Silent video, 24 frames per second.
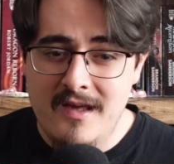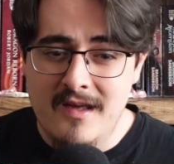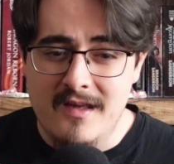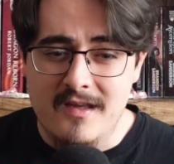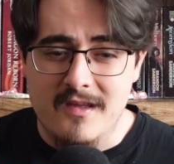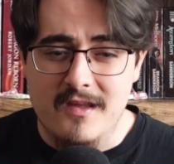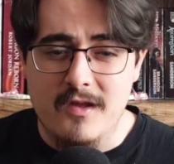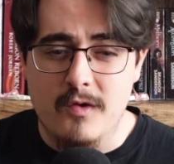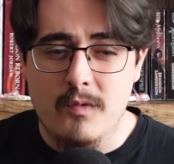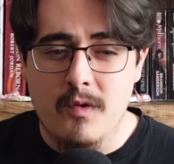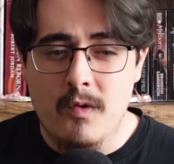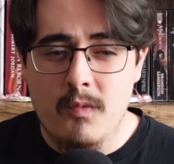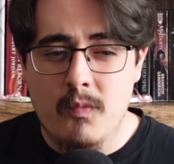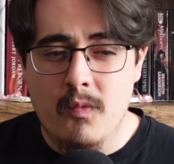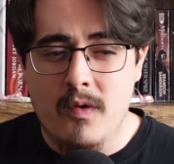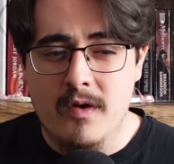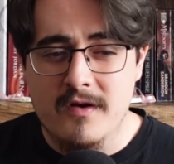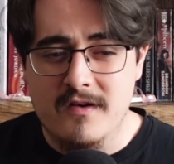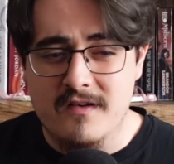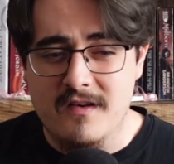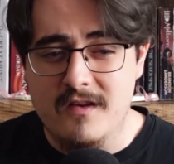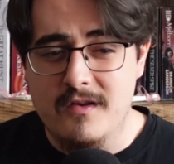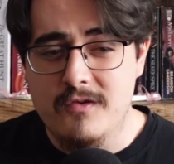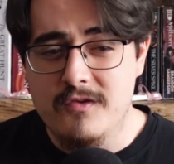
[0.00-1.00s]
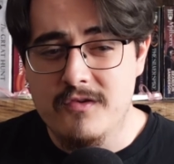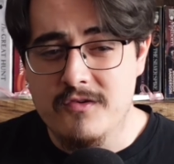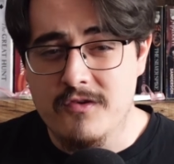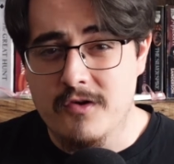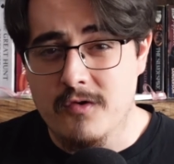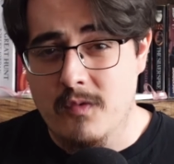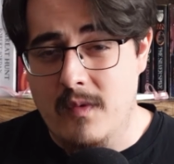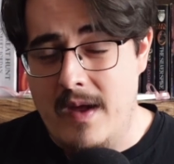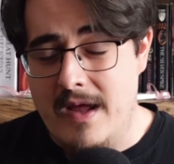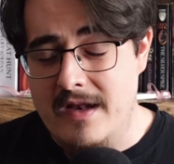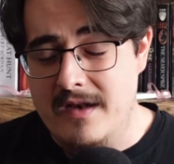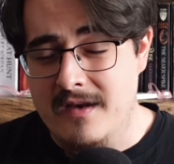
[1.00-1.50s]
you won't want to use
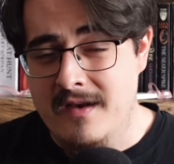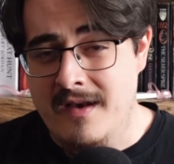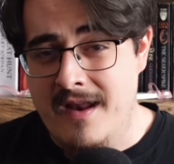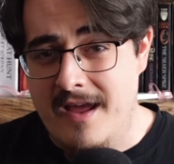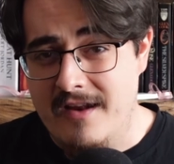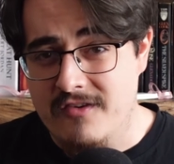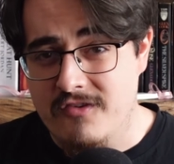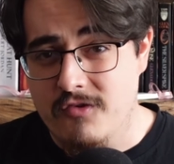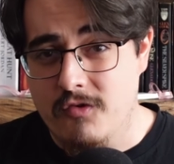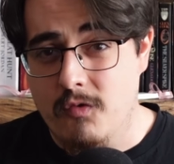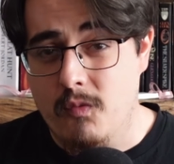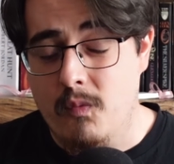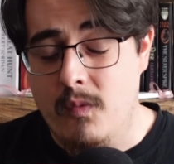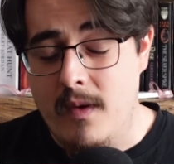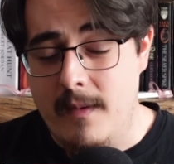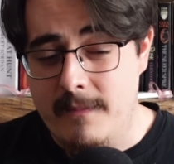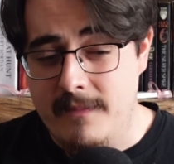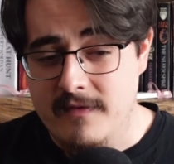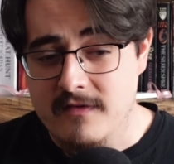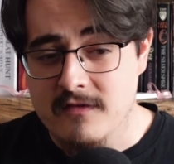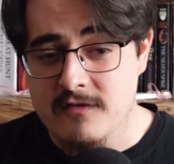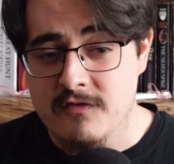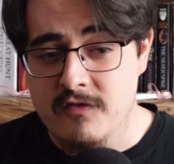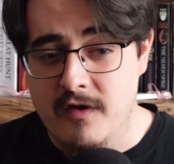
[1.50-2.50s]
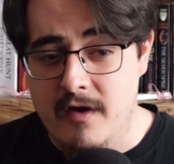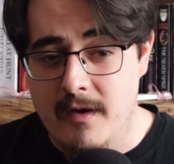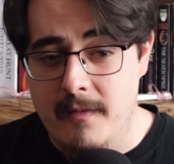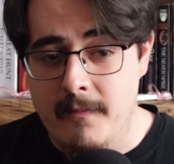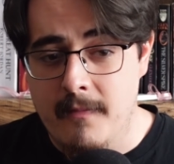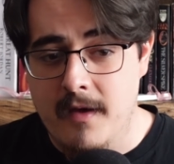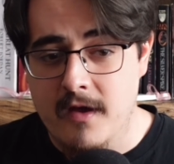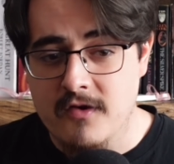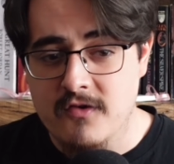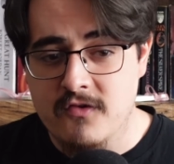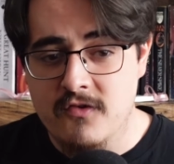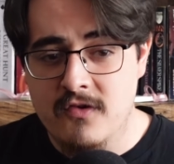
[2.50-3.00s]
your natural weapons very
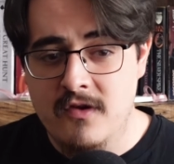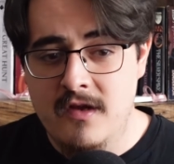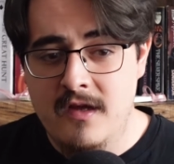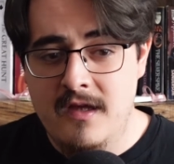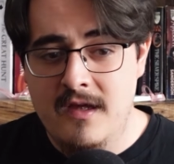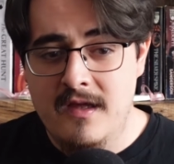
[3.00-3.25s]
much.